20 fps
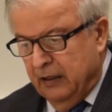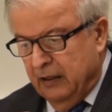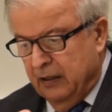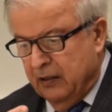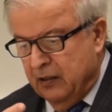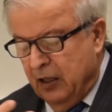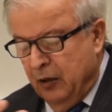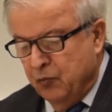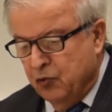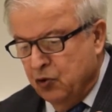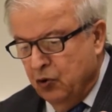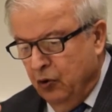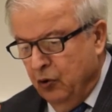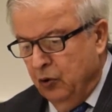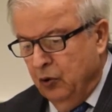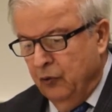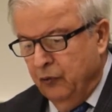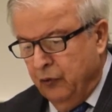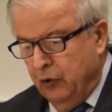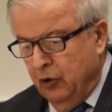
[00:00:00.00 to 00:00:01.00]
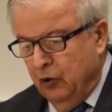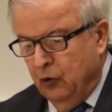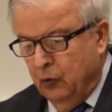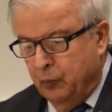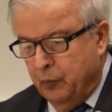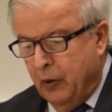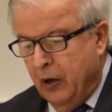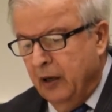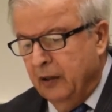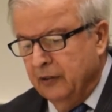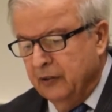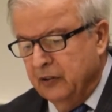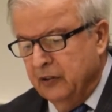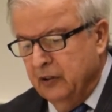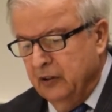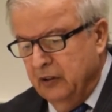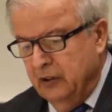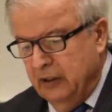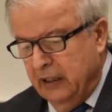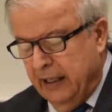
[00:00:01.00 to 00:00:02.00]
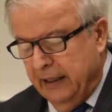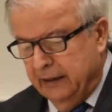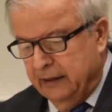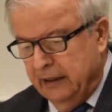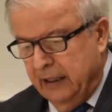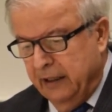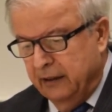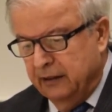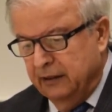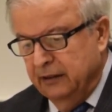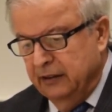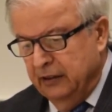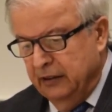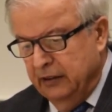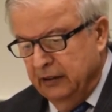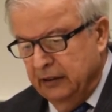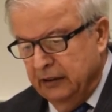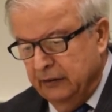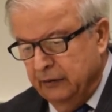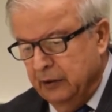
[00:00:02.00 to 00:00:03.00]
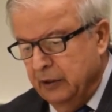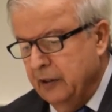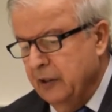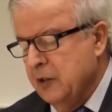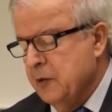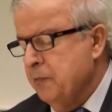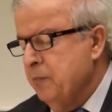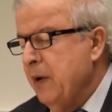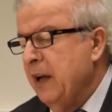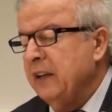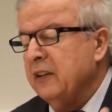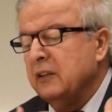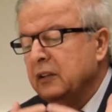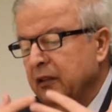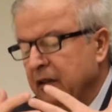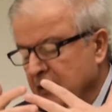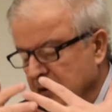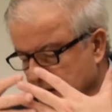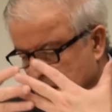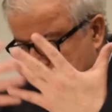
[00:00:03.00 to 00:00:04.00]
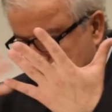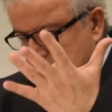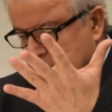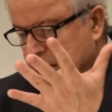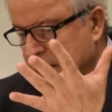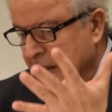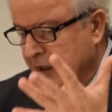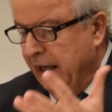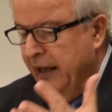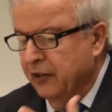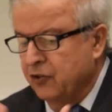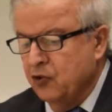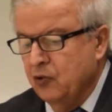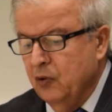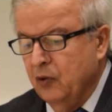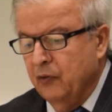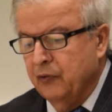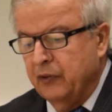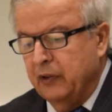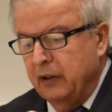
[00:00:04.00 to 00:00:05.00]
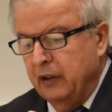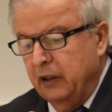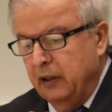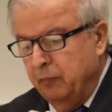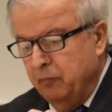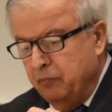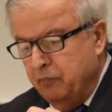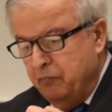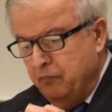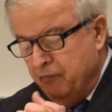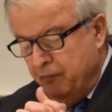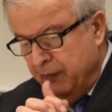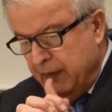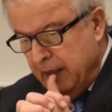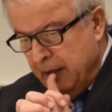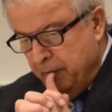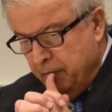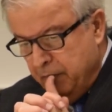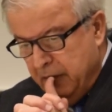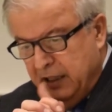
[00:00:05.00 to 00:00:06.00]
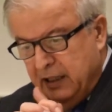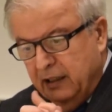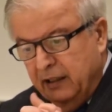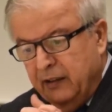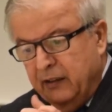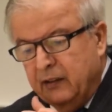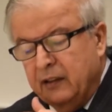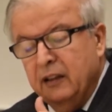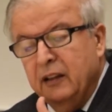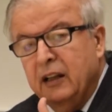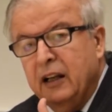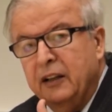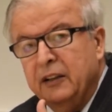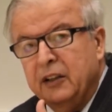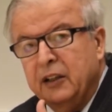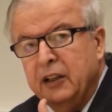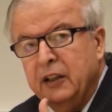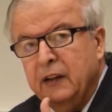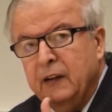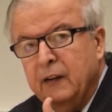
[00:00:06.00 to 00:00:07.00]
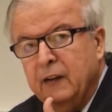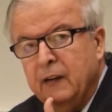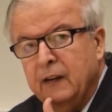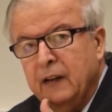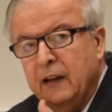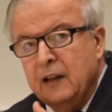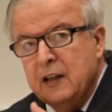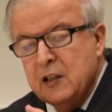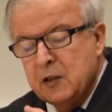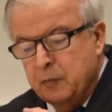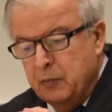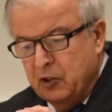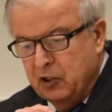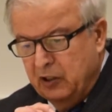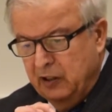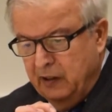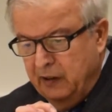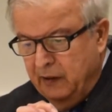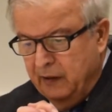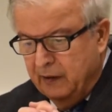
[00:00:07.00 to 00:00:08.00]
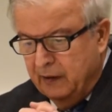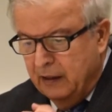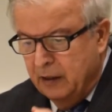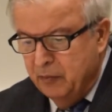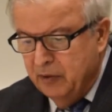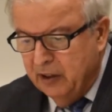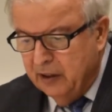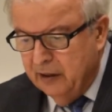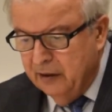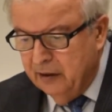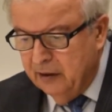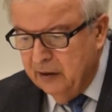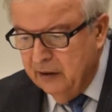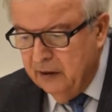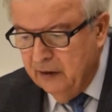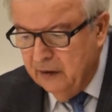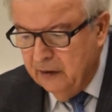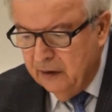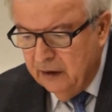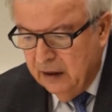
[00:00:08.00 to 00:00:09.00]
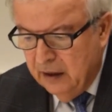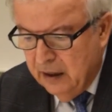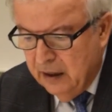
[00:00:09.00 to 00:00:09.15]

some sort of policy that taken with respect in the direction of, say, Middle Eastern countries, especially Islamic countries.